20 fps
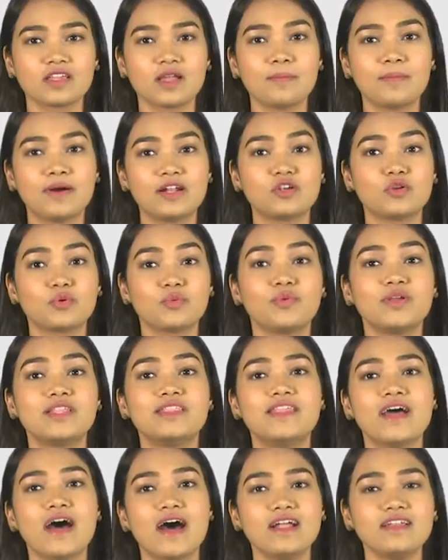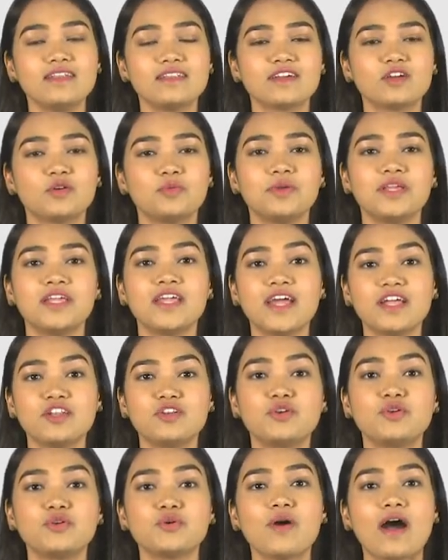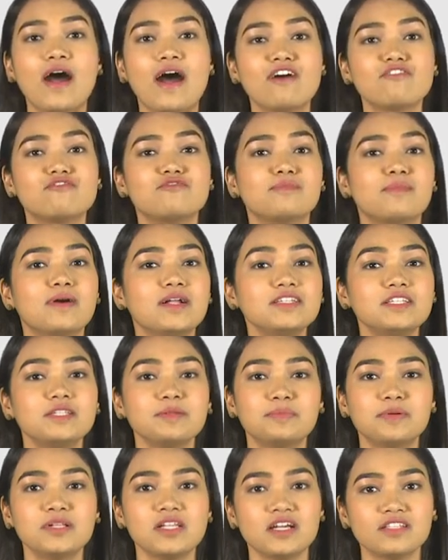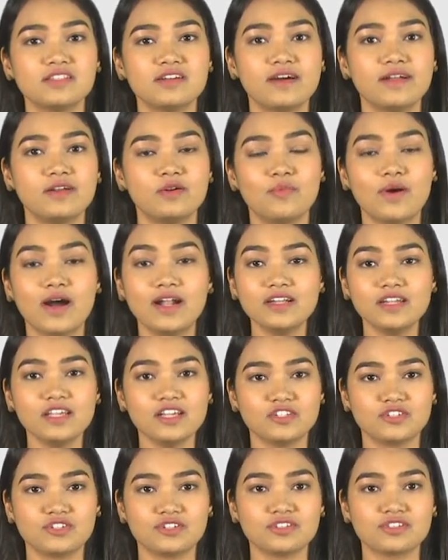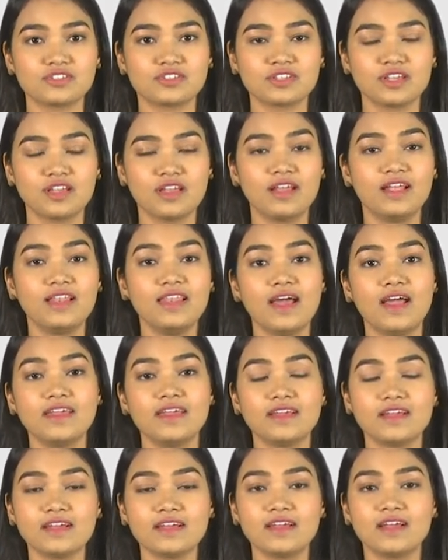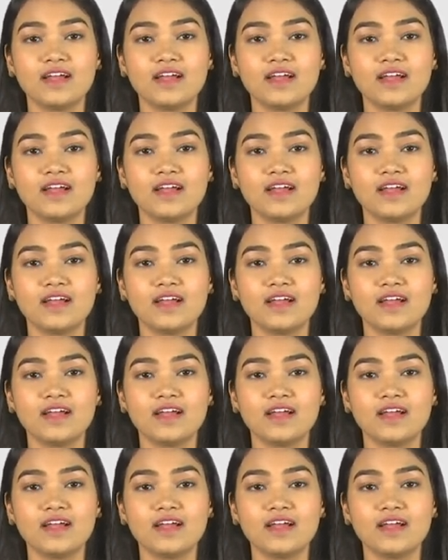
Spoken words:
But with that, we get to have multiple other advantages, like